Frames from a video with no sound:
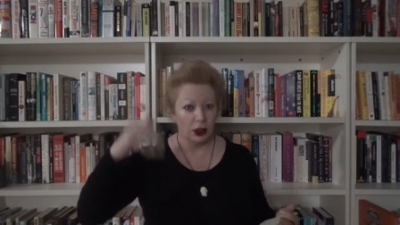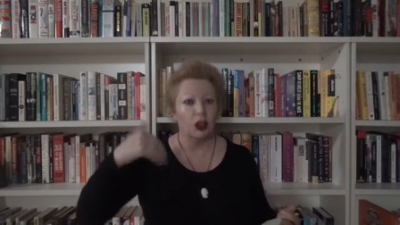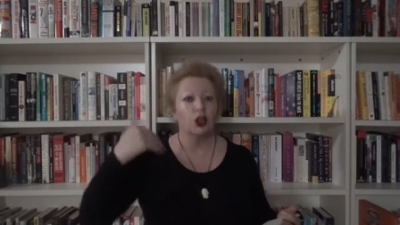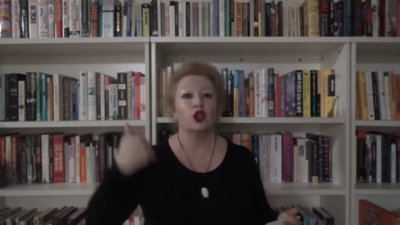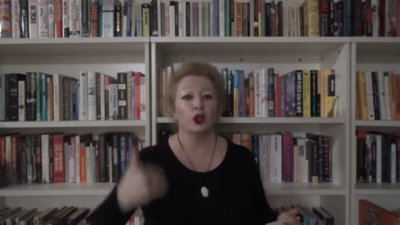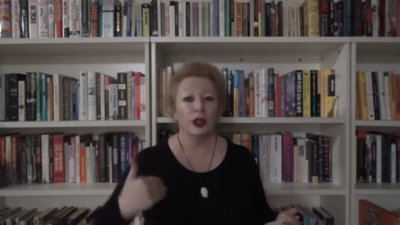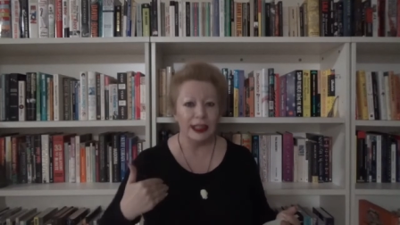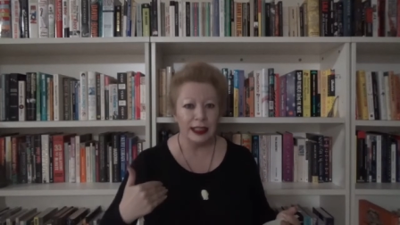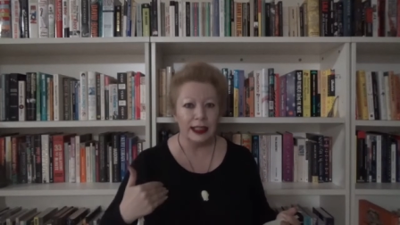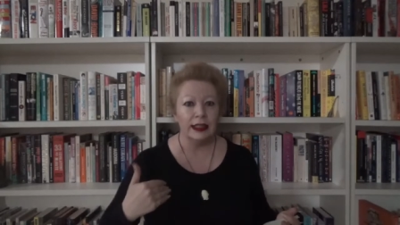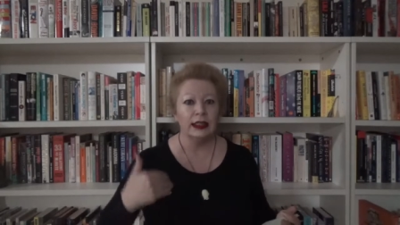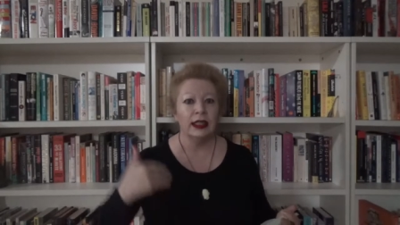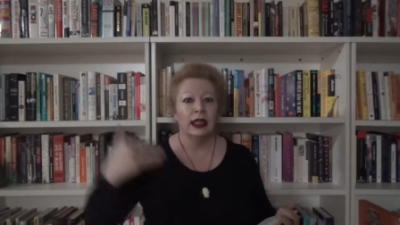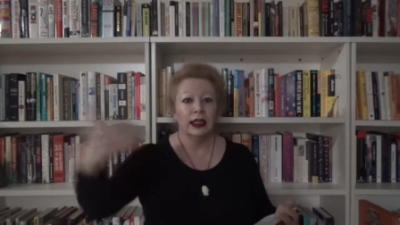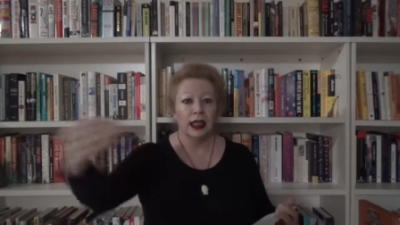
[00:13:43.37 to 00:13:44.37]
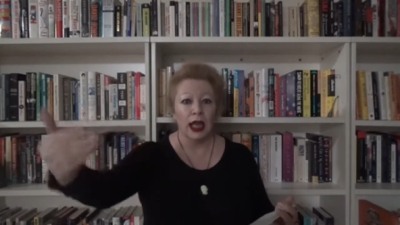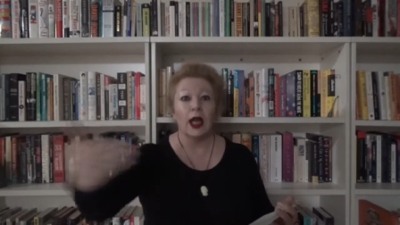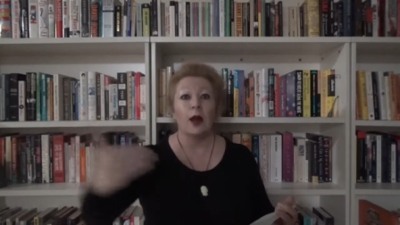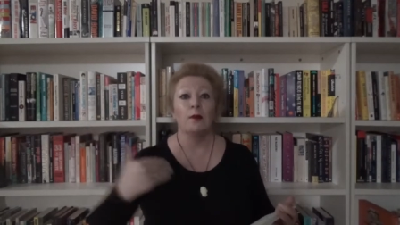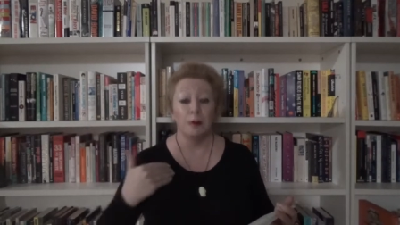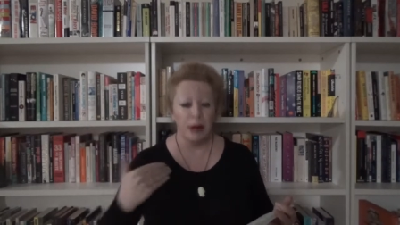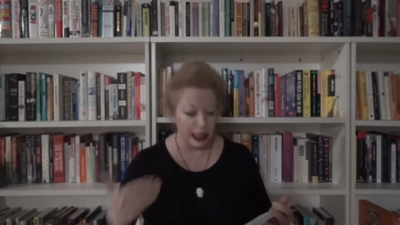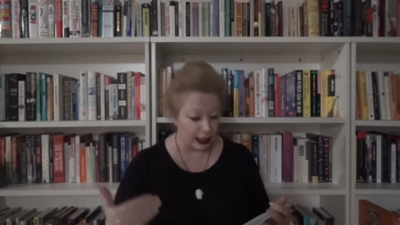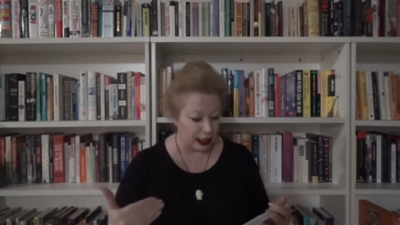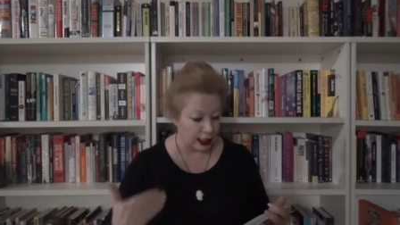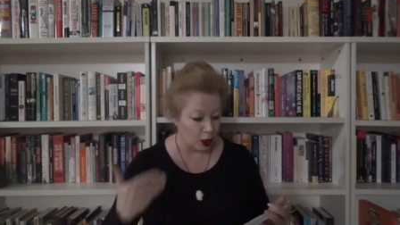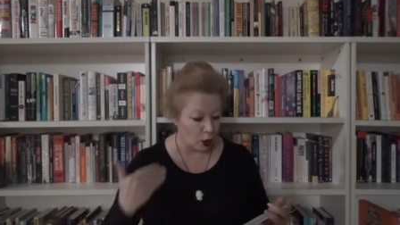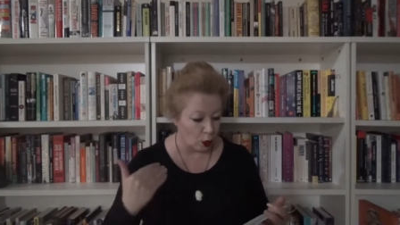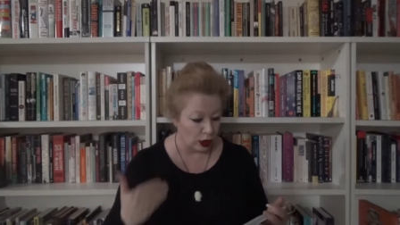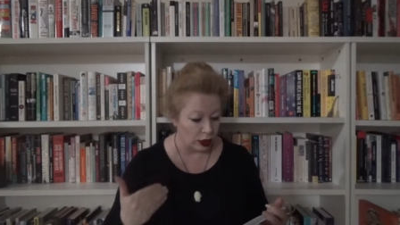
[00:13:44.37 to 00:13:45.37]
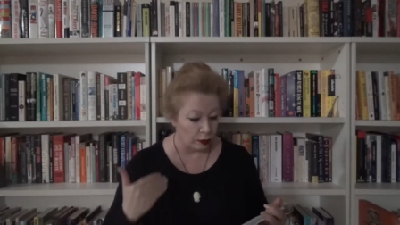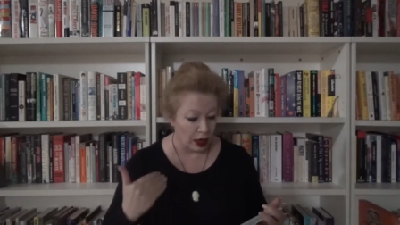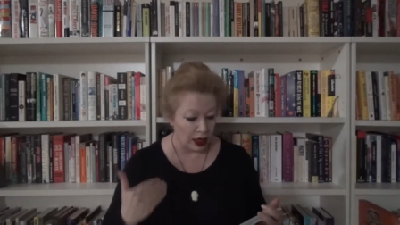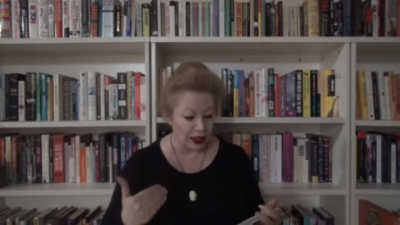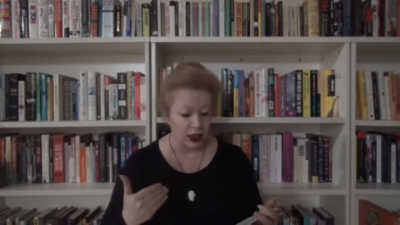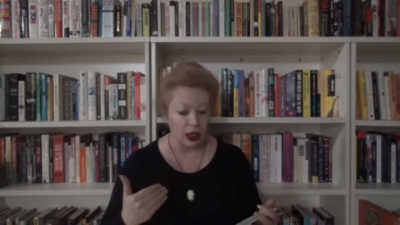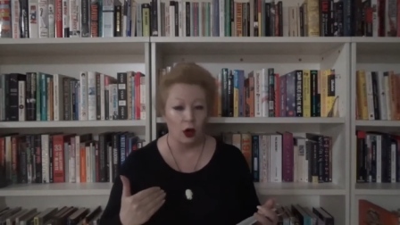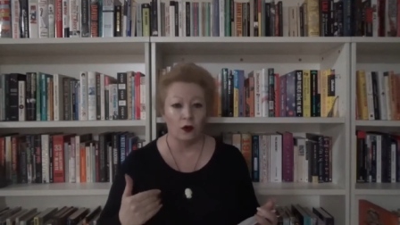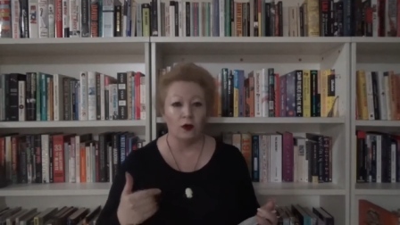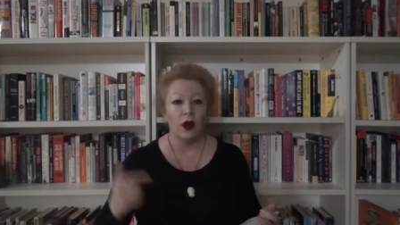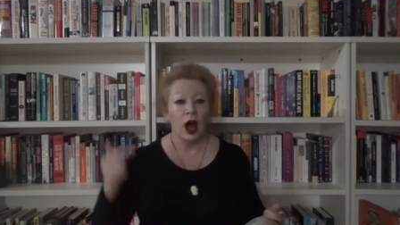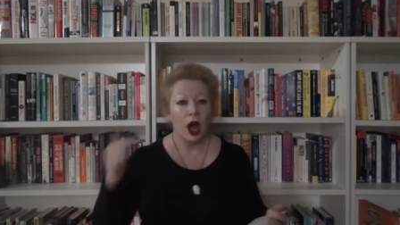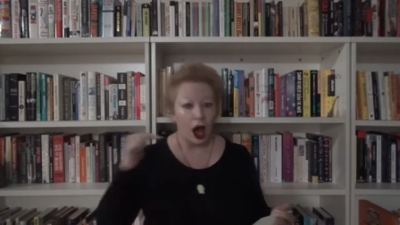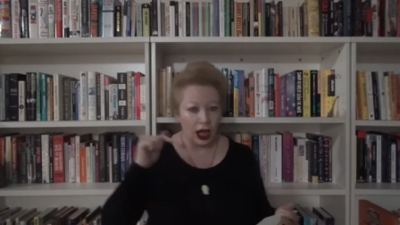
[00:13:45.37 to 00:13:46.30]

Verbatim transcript: I treat it like a meeting with myself.